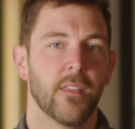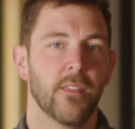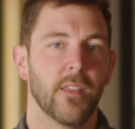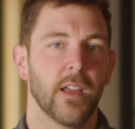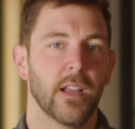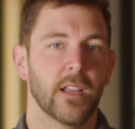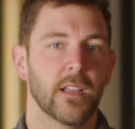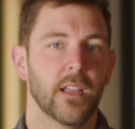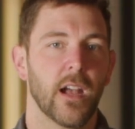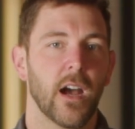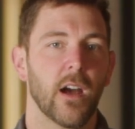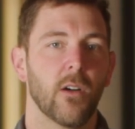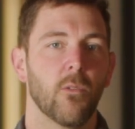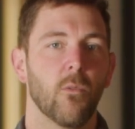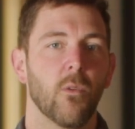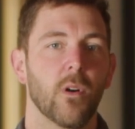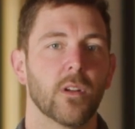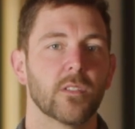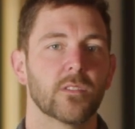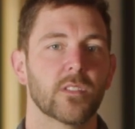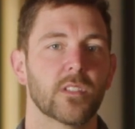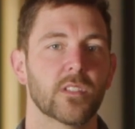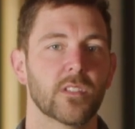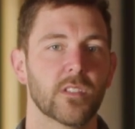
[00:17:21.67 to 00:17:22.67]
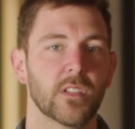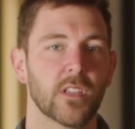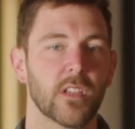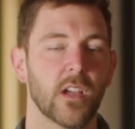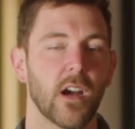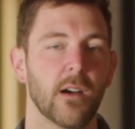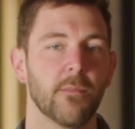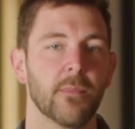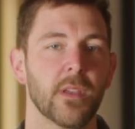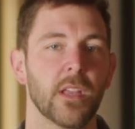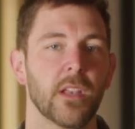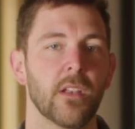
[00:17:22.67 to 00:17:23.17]
That God wants us to
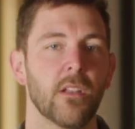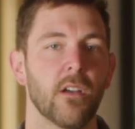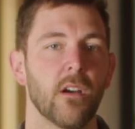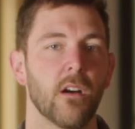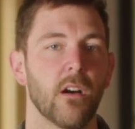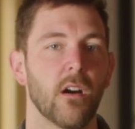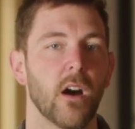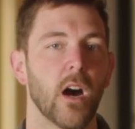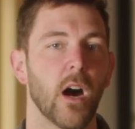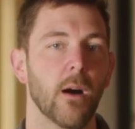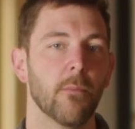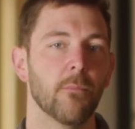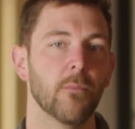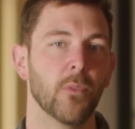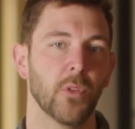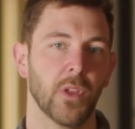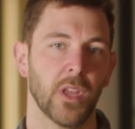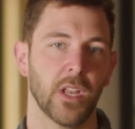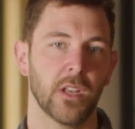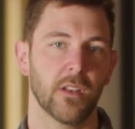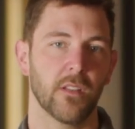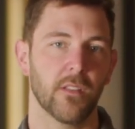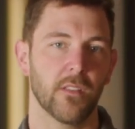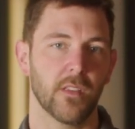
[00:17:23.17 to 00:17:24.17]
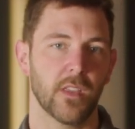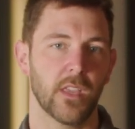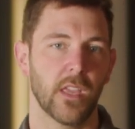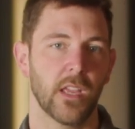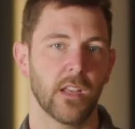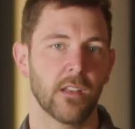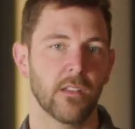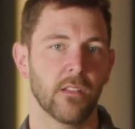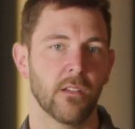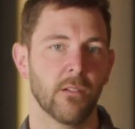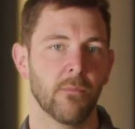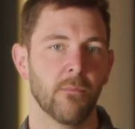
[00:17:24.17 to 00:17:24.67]
come in humbly into the
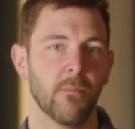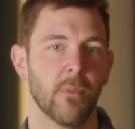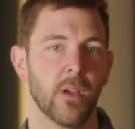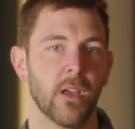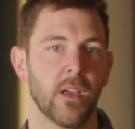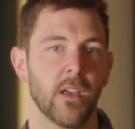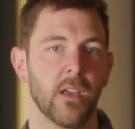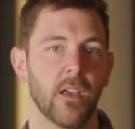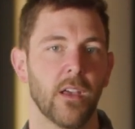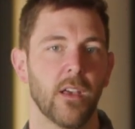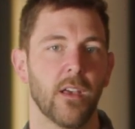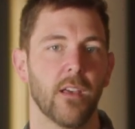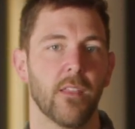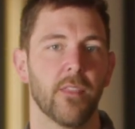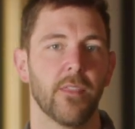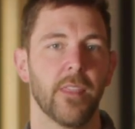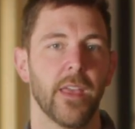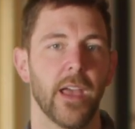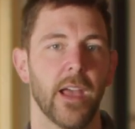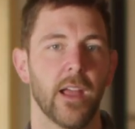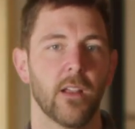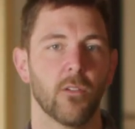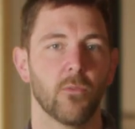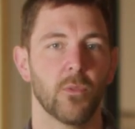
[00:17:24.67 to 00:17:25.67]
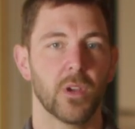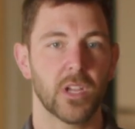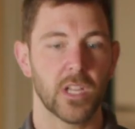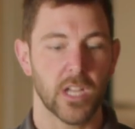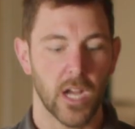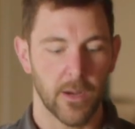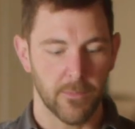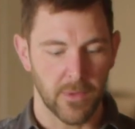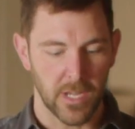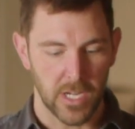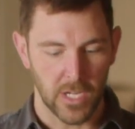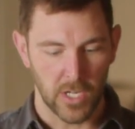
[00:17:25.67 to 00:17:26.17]
kingdom, that we
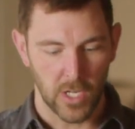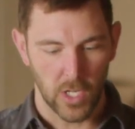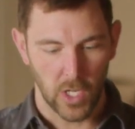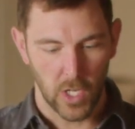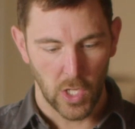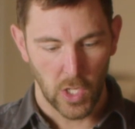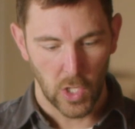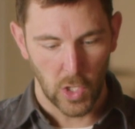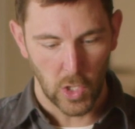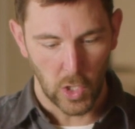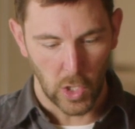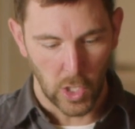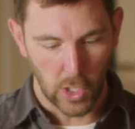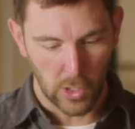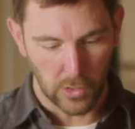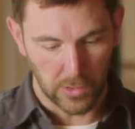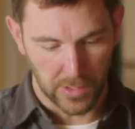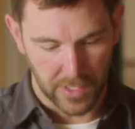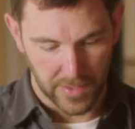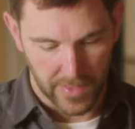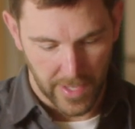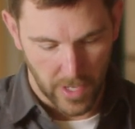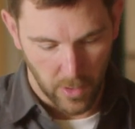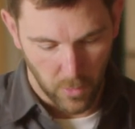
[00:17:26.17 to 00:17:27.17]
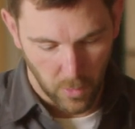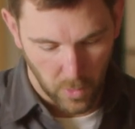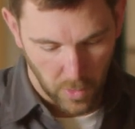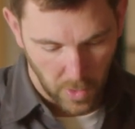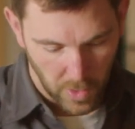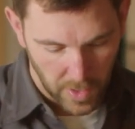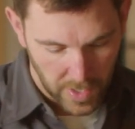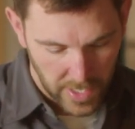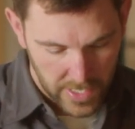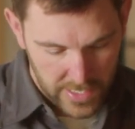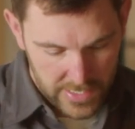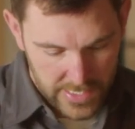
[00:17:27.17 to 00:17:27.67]
come in lowly, that
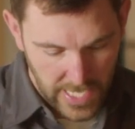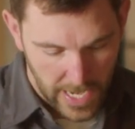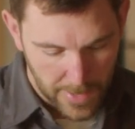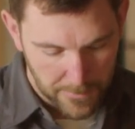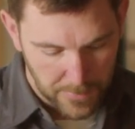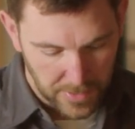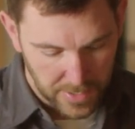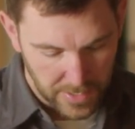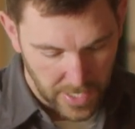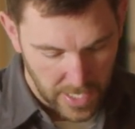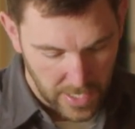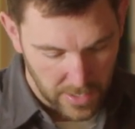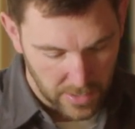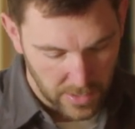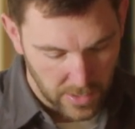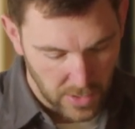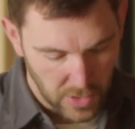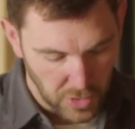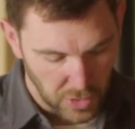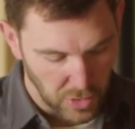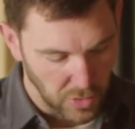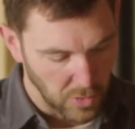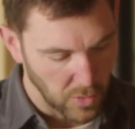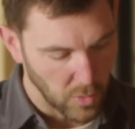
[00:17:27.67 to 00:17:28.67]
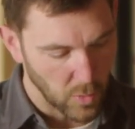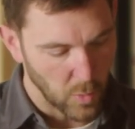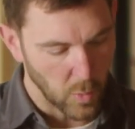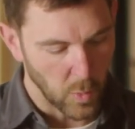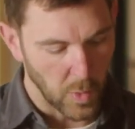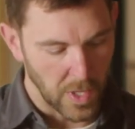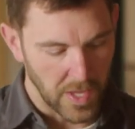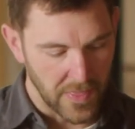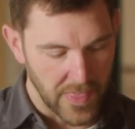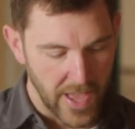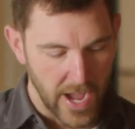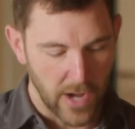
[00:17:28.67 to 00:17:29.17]
word, tepaneu,
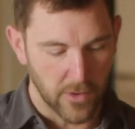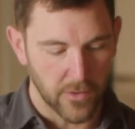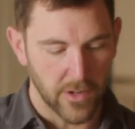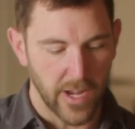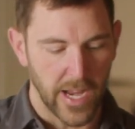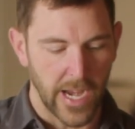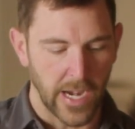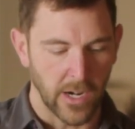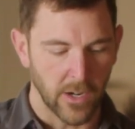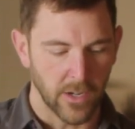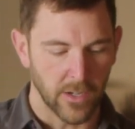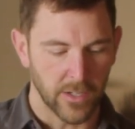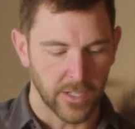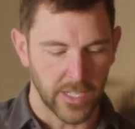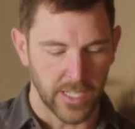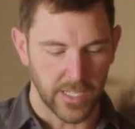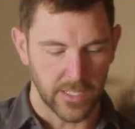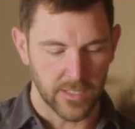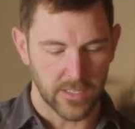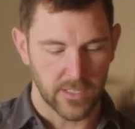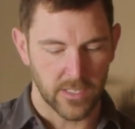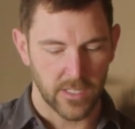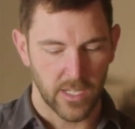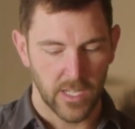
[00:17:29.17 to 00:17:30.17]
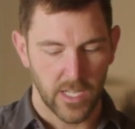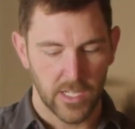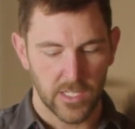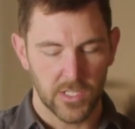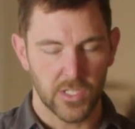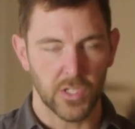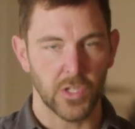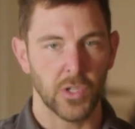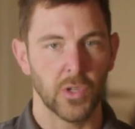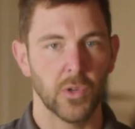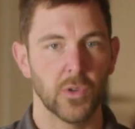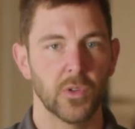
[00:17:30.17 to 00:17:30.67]
without arrogance,
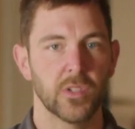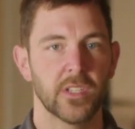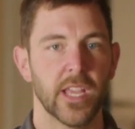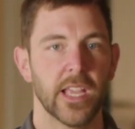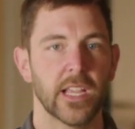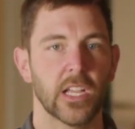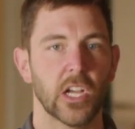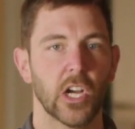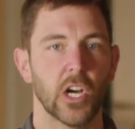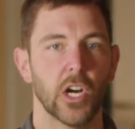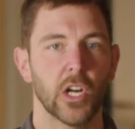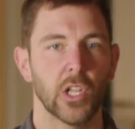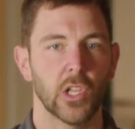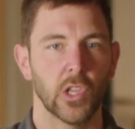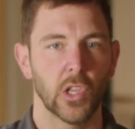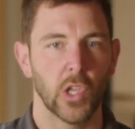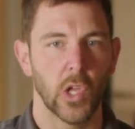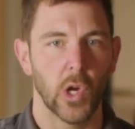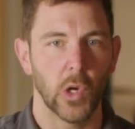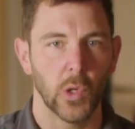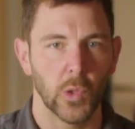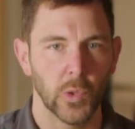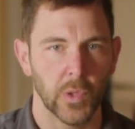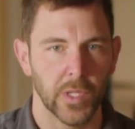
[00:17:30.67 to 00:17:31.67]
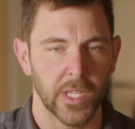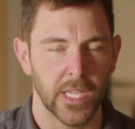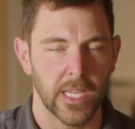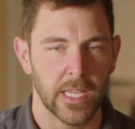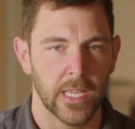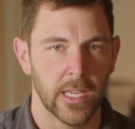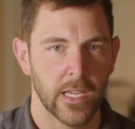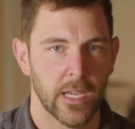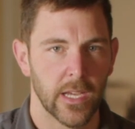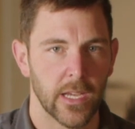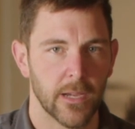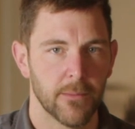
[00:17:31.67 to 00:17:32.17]
to take a
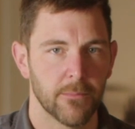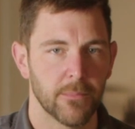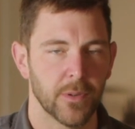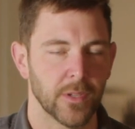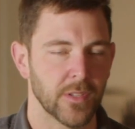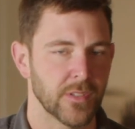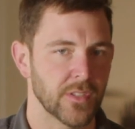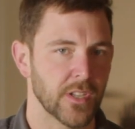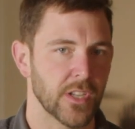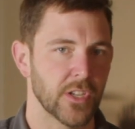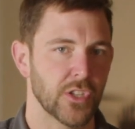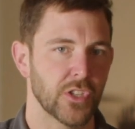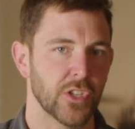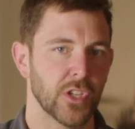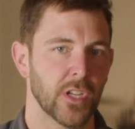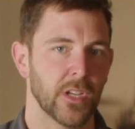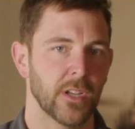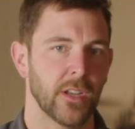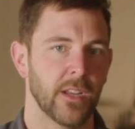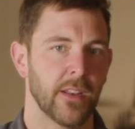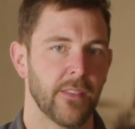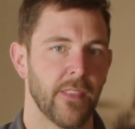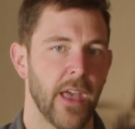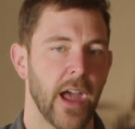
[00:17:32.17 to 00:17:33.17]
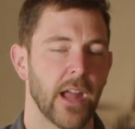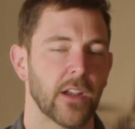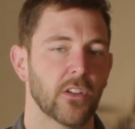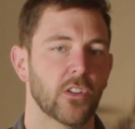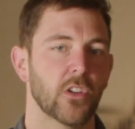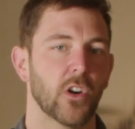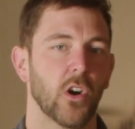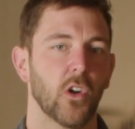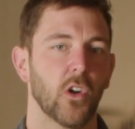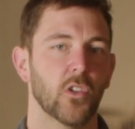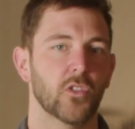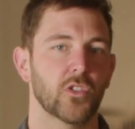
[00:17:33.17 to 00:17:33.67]
lowly position. In that
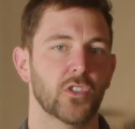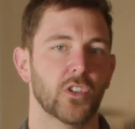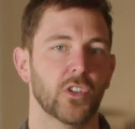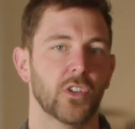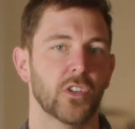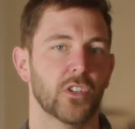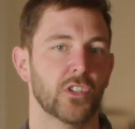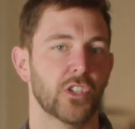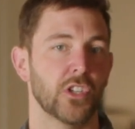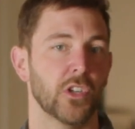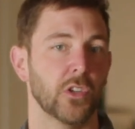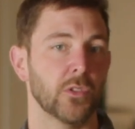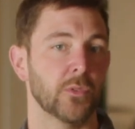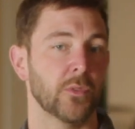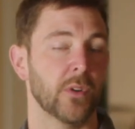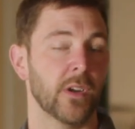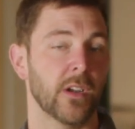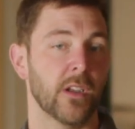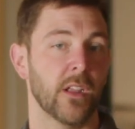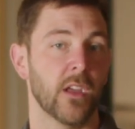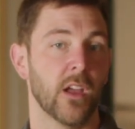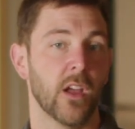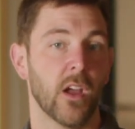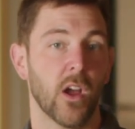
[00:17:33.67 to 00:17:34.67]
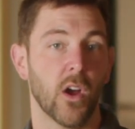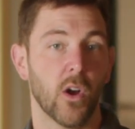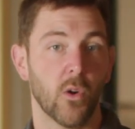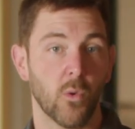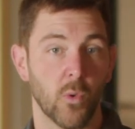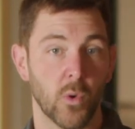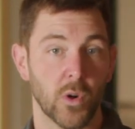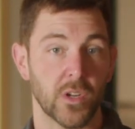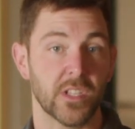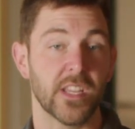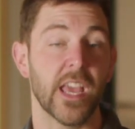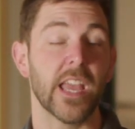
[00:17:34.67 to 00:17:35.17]
culture, children
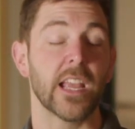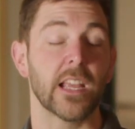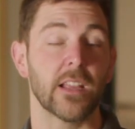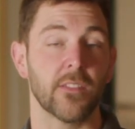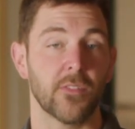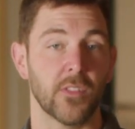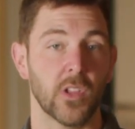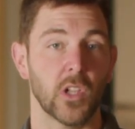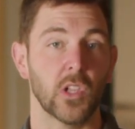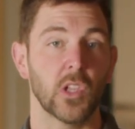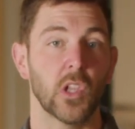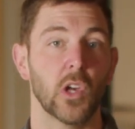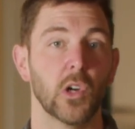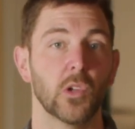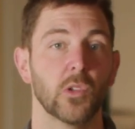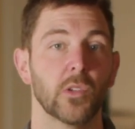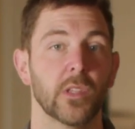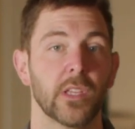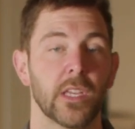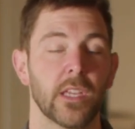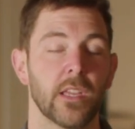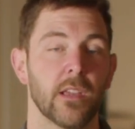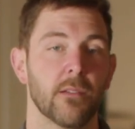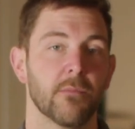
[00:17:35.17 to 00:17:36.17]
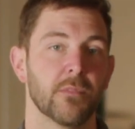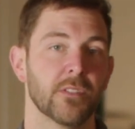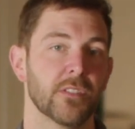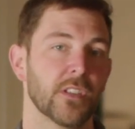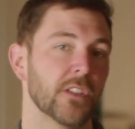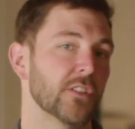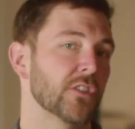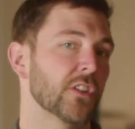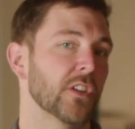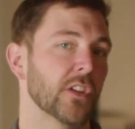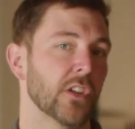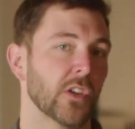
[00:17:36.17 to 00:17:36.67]
were taking the lowly
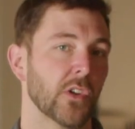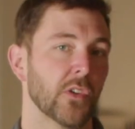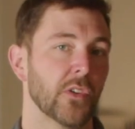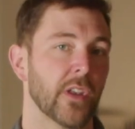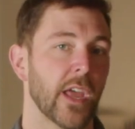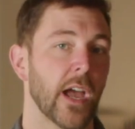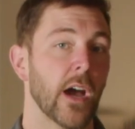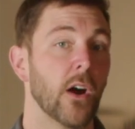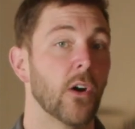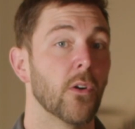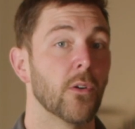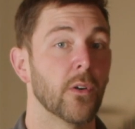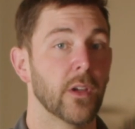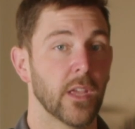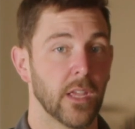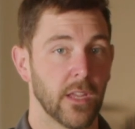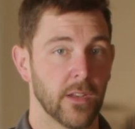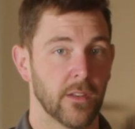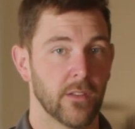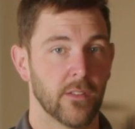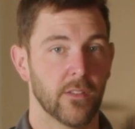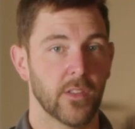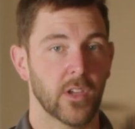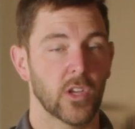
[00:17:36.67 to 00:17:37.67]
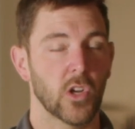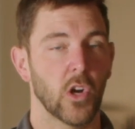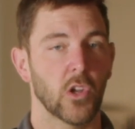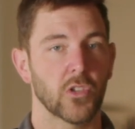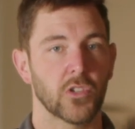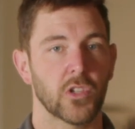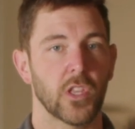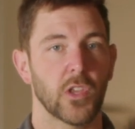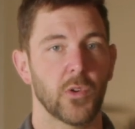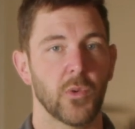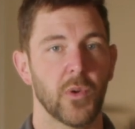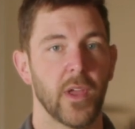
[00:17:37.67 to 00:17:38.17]
position. You know, now in the
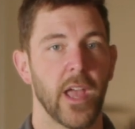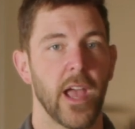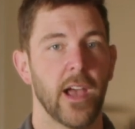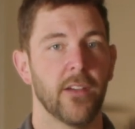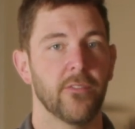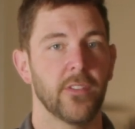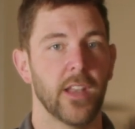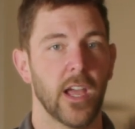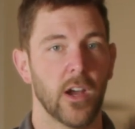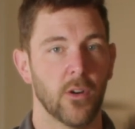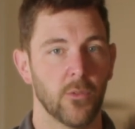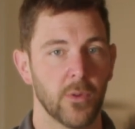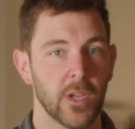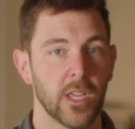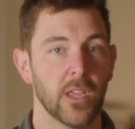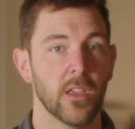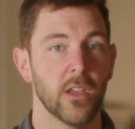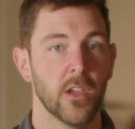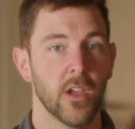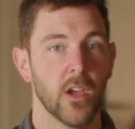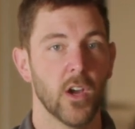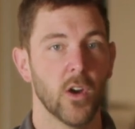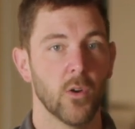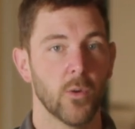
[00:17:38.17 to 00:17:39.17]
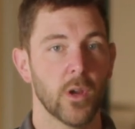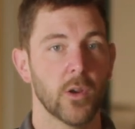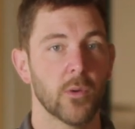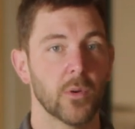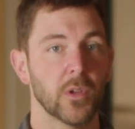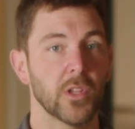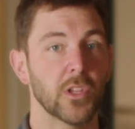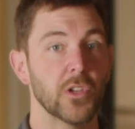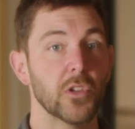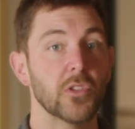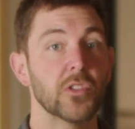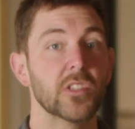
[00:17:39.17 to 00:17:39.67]
culture that we have now, we
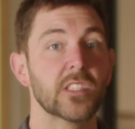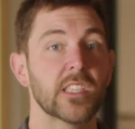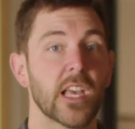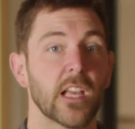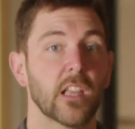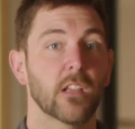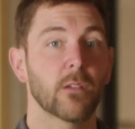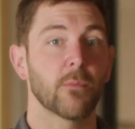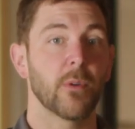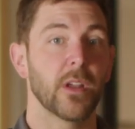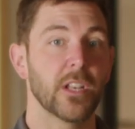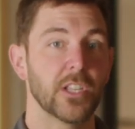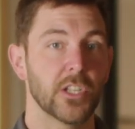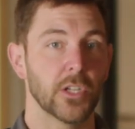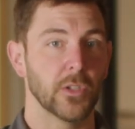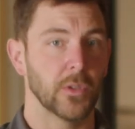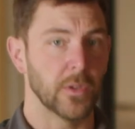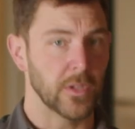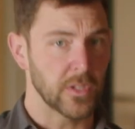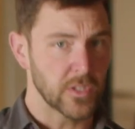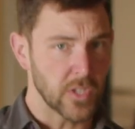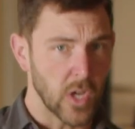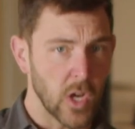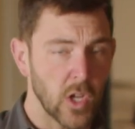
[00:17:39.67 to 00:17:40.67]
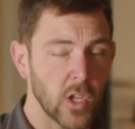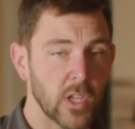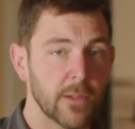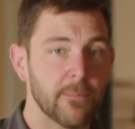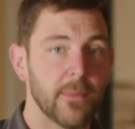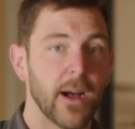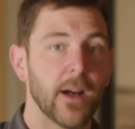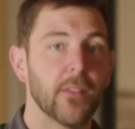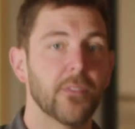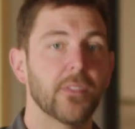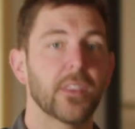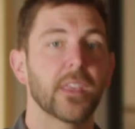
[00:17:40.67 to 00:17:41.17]
really do celebrate children. It's all
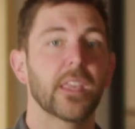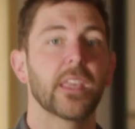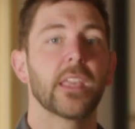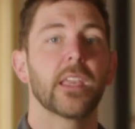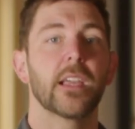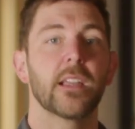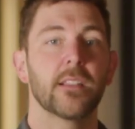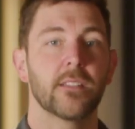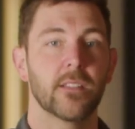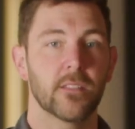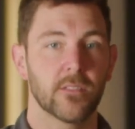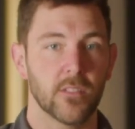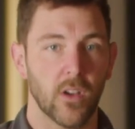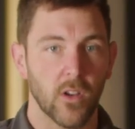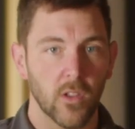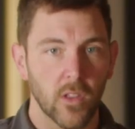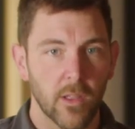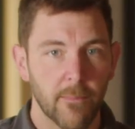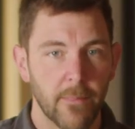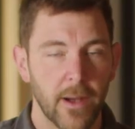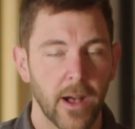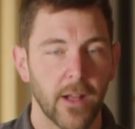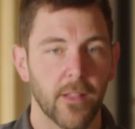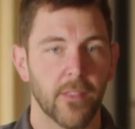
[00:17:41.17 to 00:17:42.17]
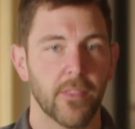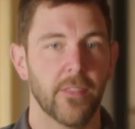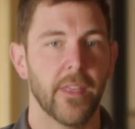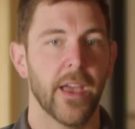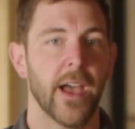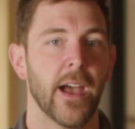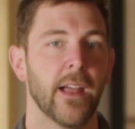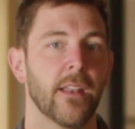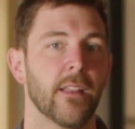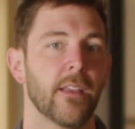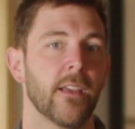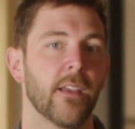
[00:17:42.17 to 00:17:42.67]
about the kids. It's all about
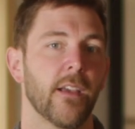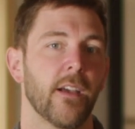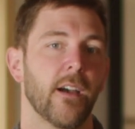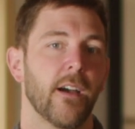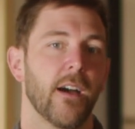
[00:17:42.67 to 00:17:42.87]
that.